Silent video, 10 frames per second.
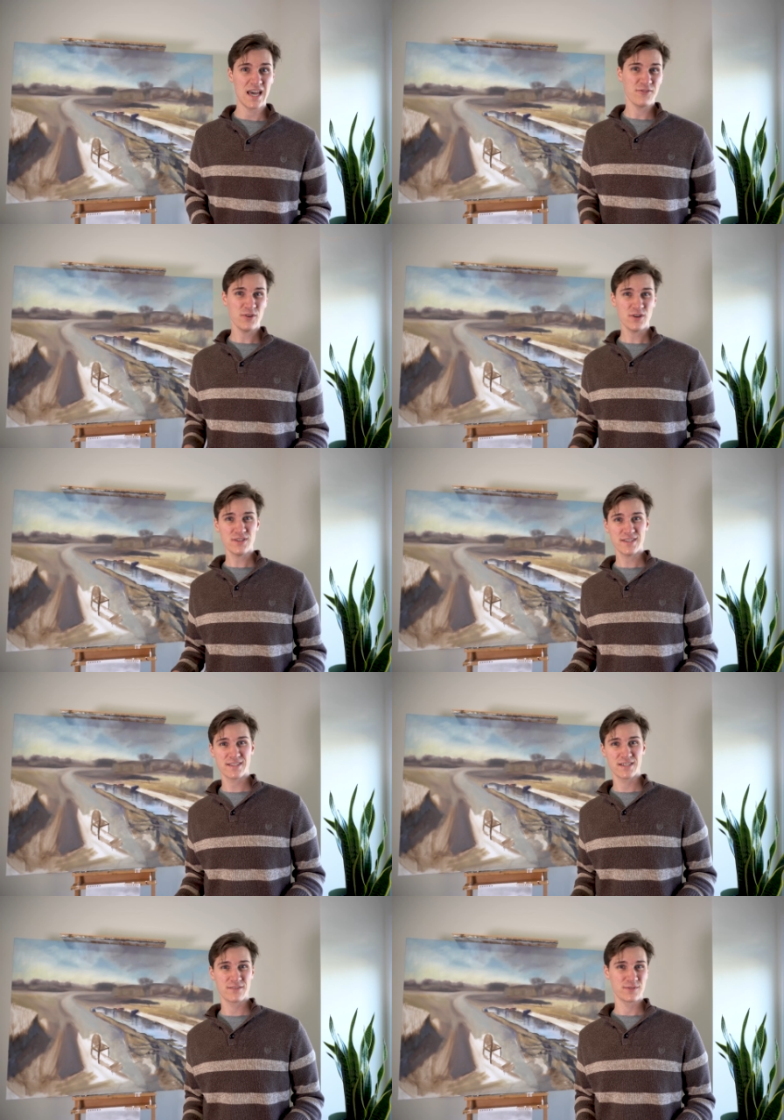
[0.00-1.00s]
Every artist
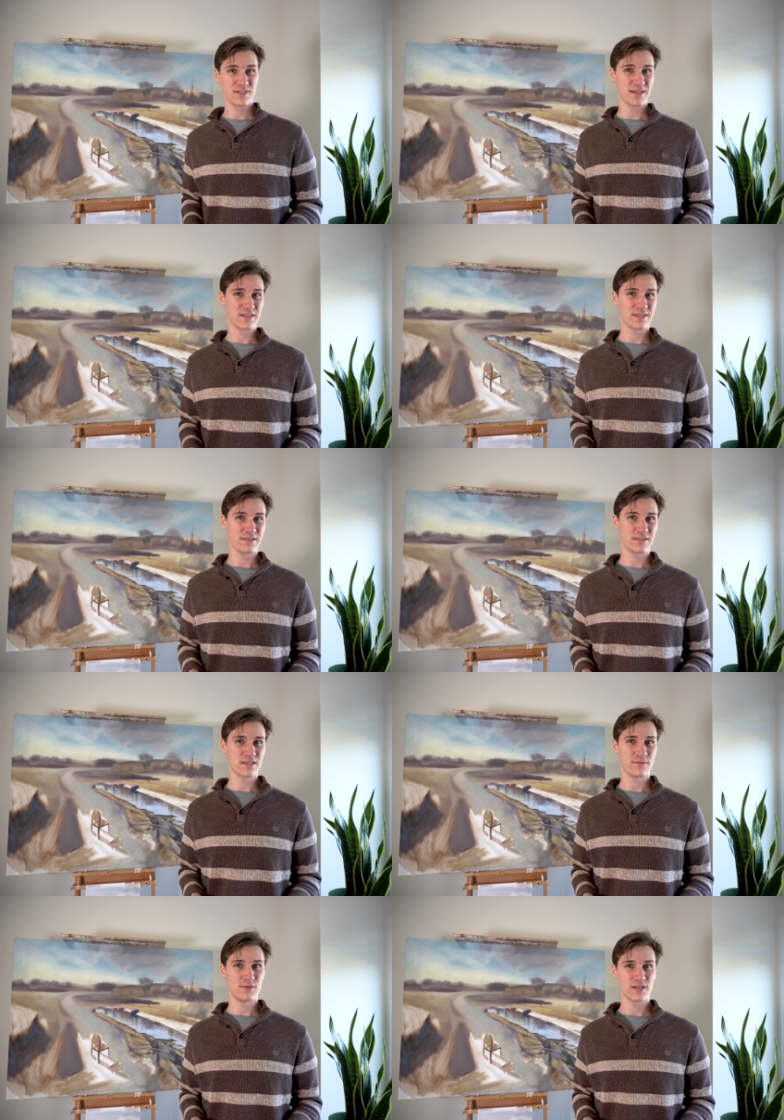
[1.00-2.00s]
has a different stance on this
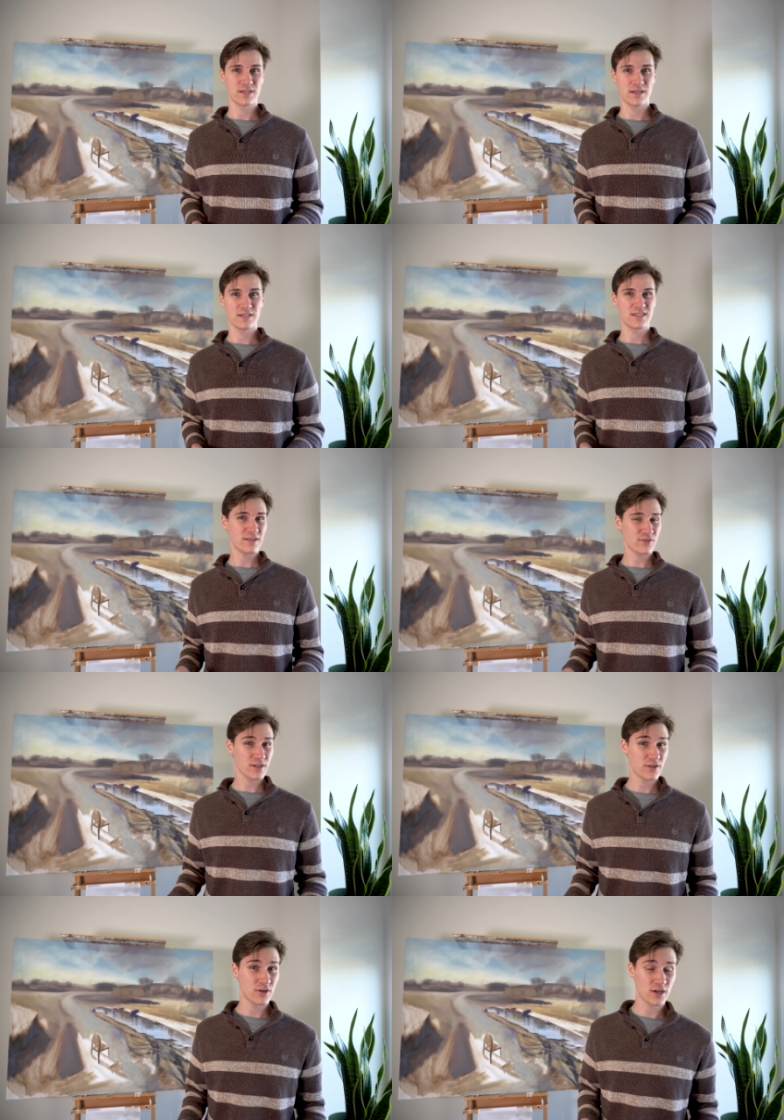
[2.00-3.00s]
subject, and instead of
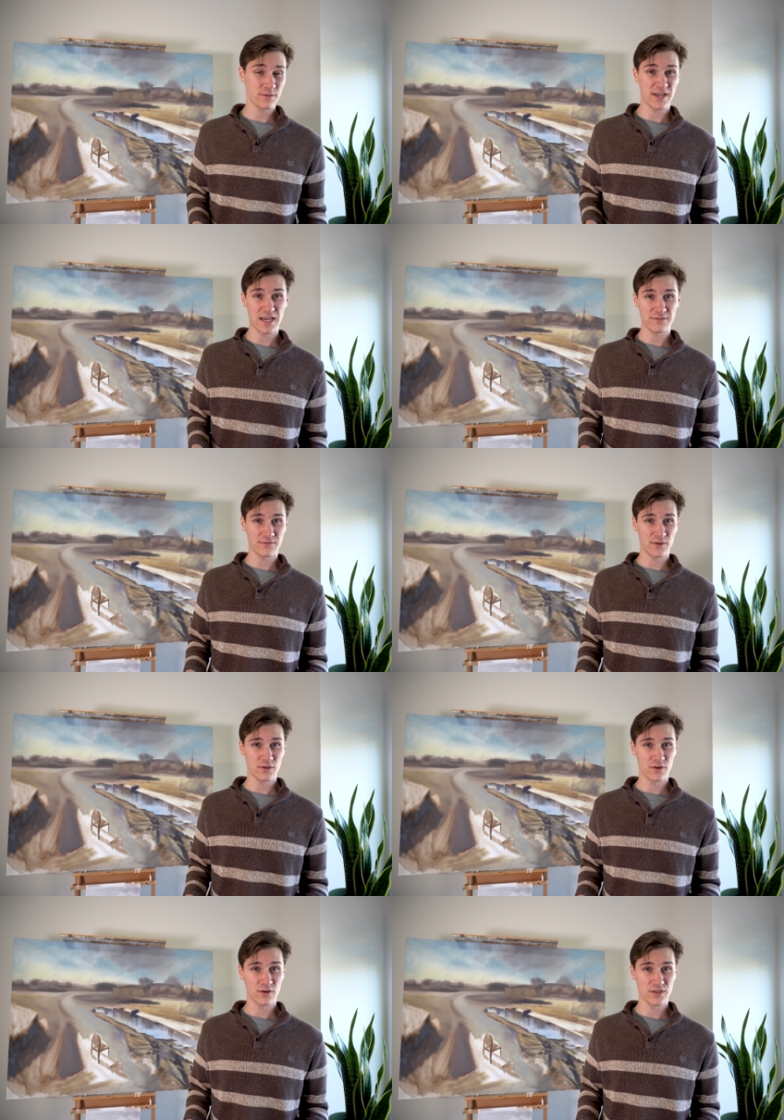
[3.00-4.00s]
trying to talk on behalf of
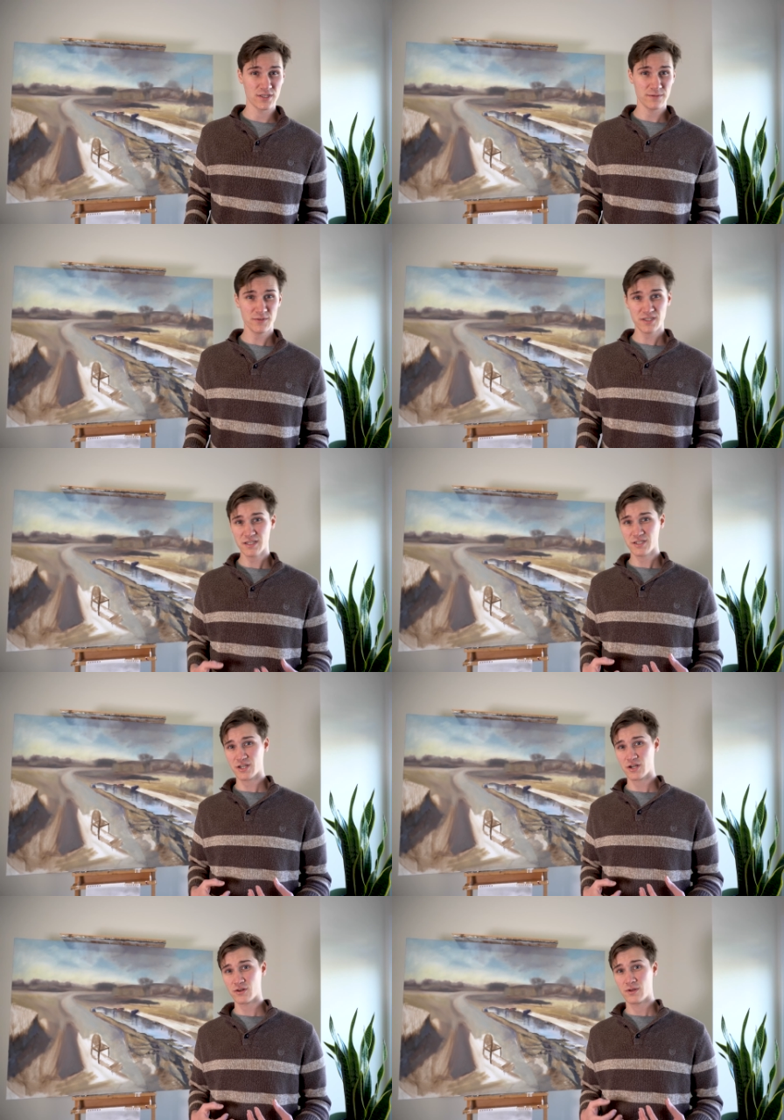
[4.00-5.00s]
other artists, I'm just going to
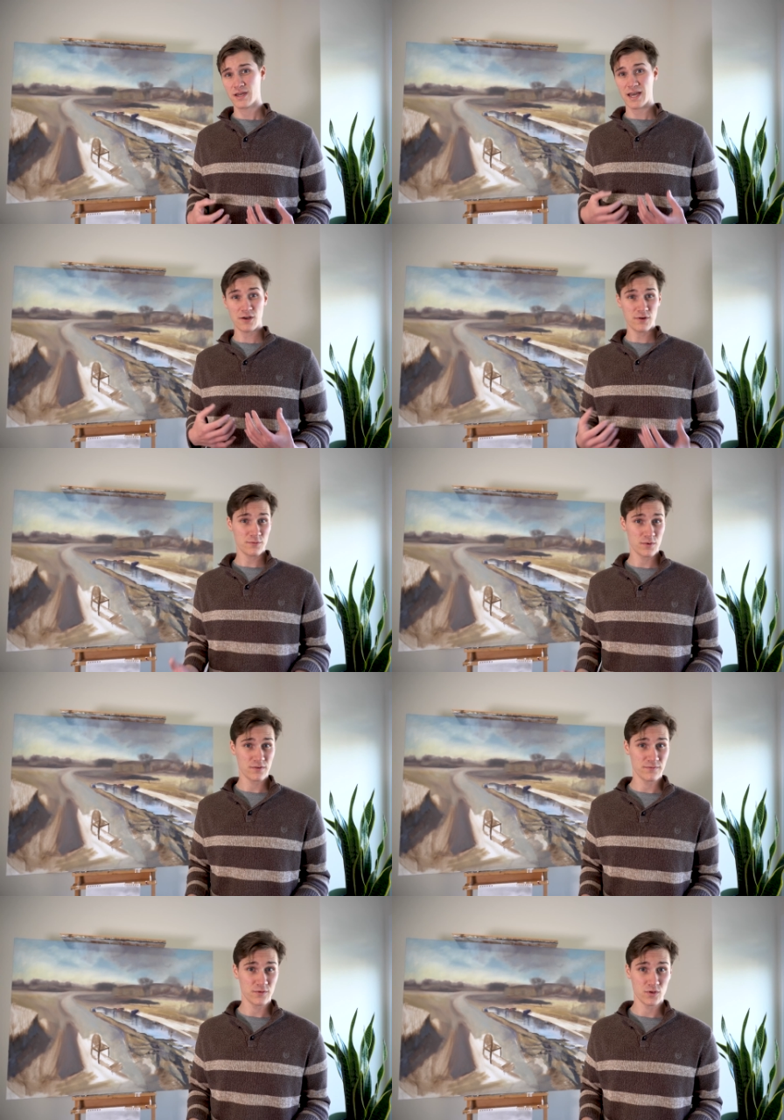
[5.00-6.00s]
share how I
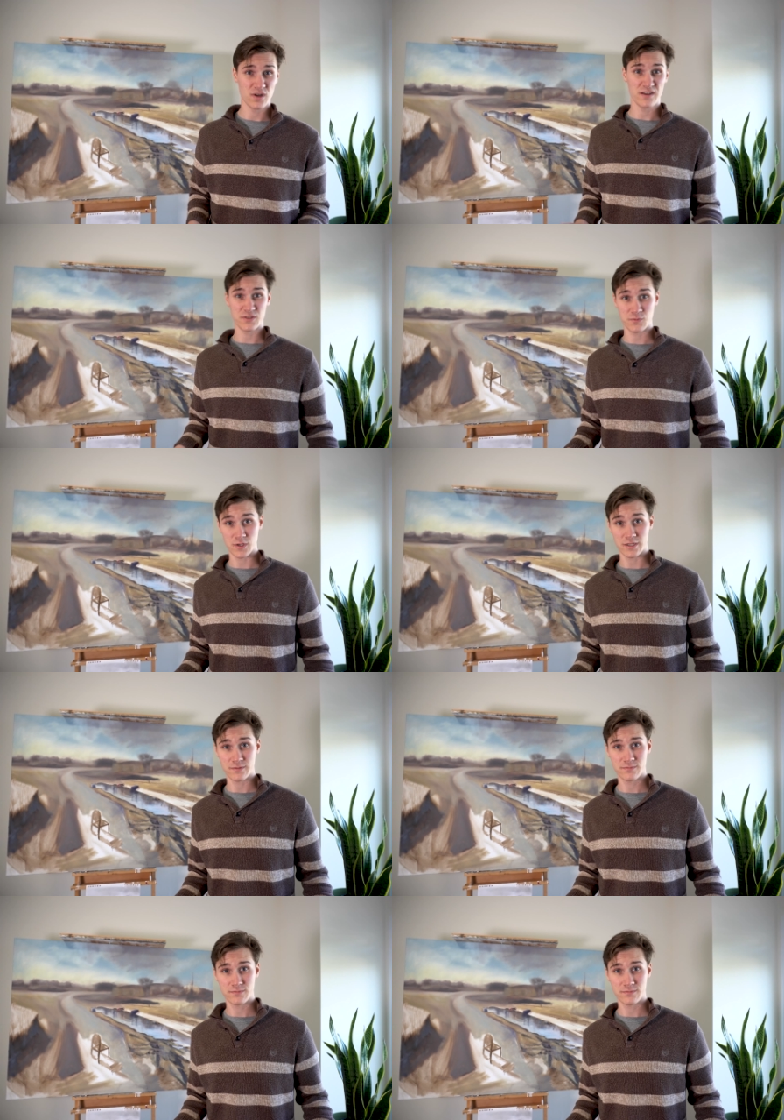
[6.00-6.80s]
work from photographs and why.